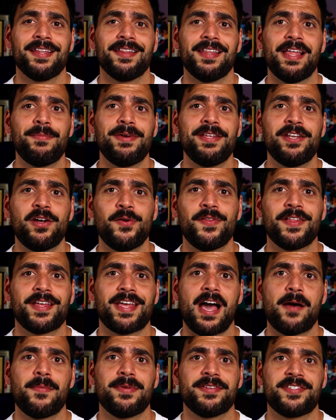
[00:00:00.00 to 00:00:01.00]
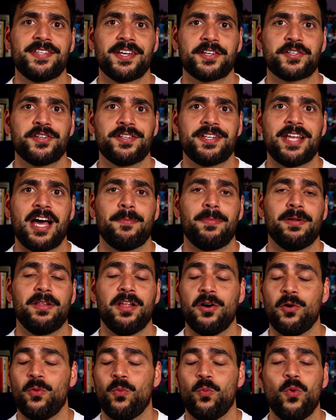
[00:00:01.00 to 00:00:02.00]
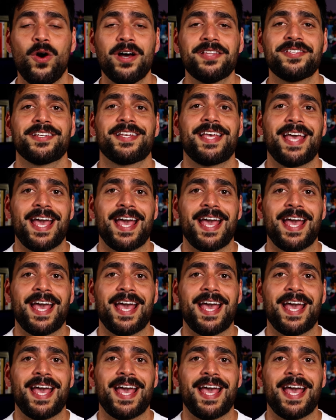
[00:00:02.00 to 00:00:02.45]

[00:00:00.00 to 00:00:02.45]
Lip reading: let me know in the comment section down below. What's a